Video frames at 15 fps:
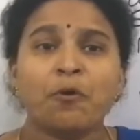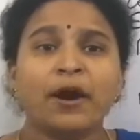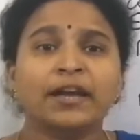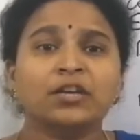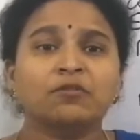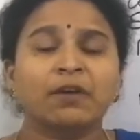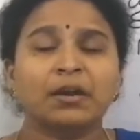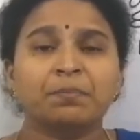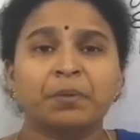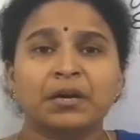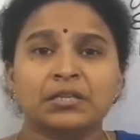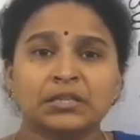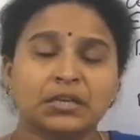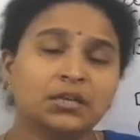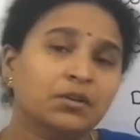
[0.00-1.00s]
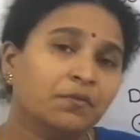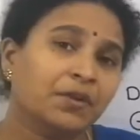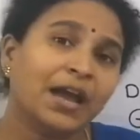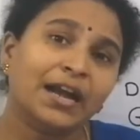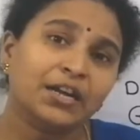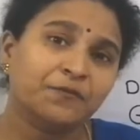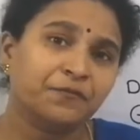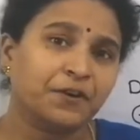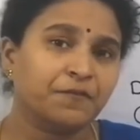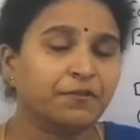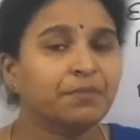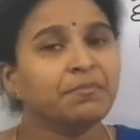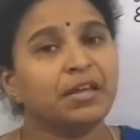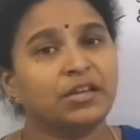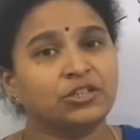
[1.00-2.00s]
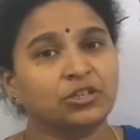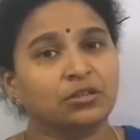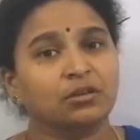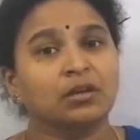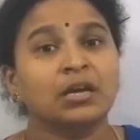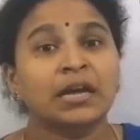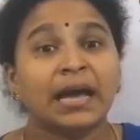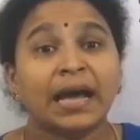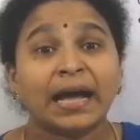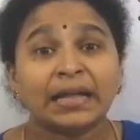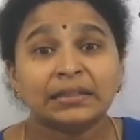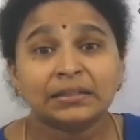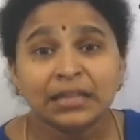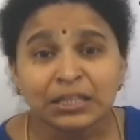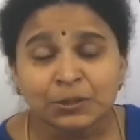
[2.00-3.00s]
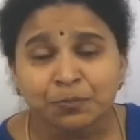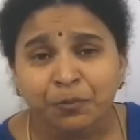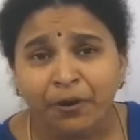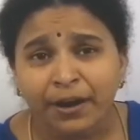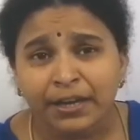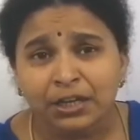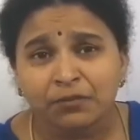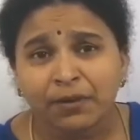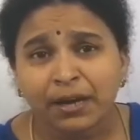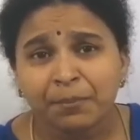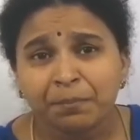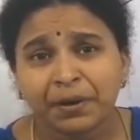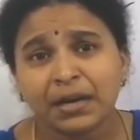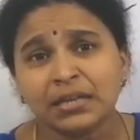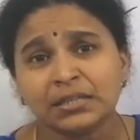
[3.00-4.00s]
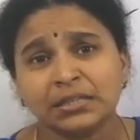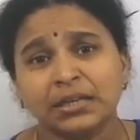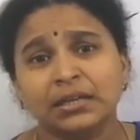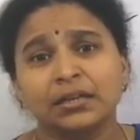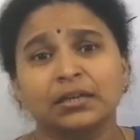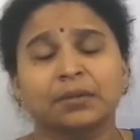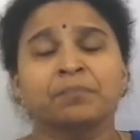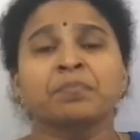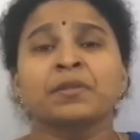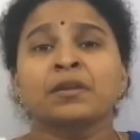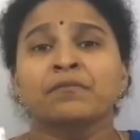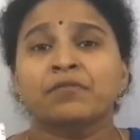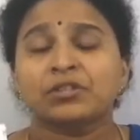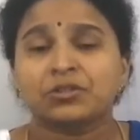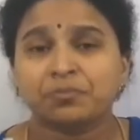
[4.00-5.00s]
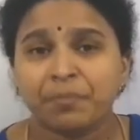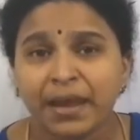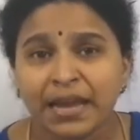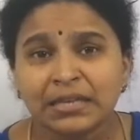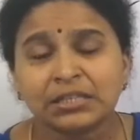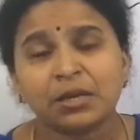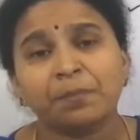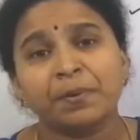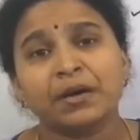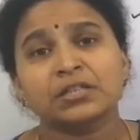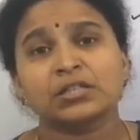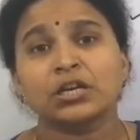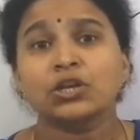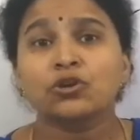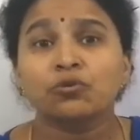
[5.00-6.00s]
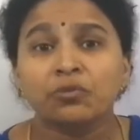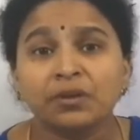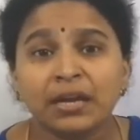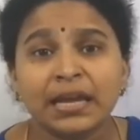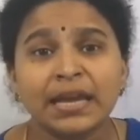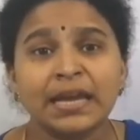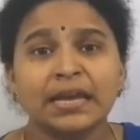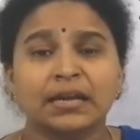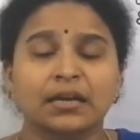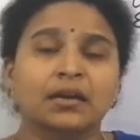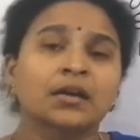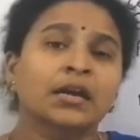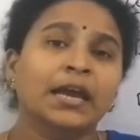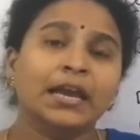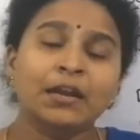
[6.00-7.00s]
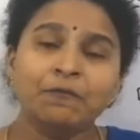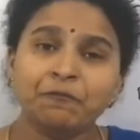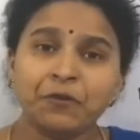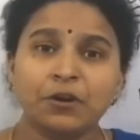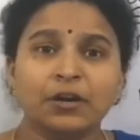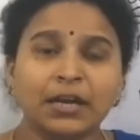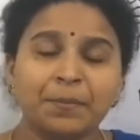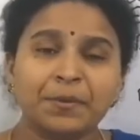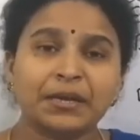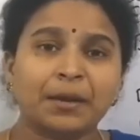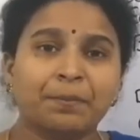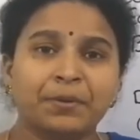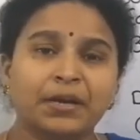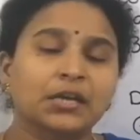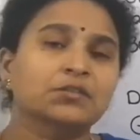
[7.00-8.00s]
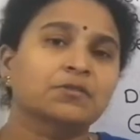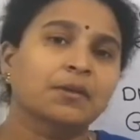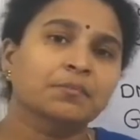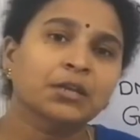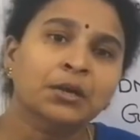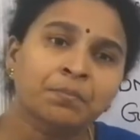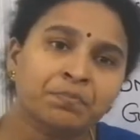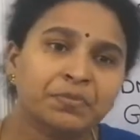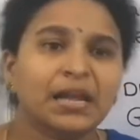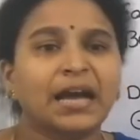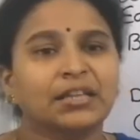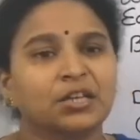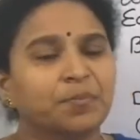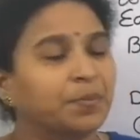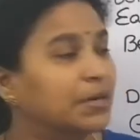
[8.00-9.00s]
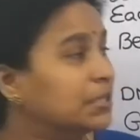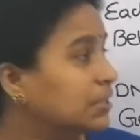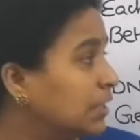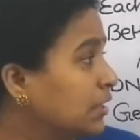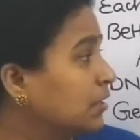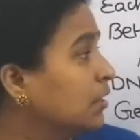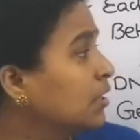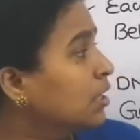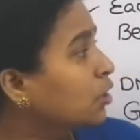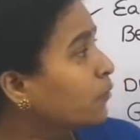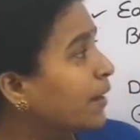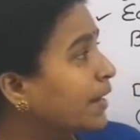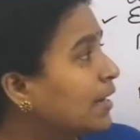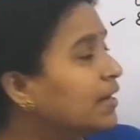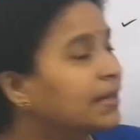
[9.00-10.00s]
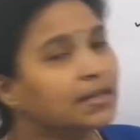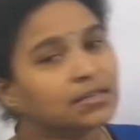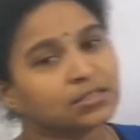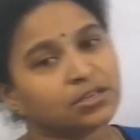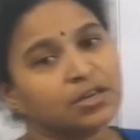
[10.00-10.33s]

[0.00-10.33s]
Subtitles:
0.1% we are different from each other. And this 0.1% which makes a person unique in phenotypic appearance from the other person. Quickly take a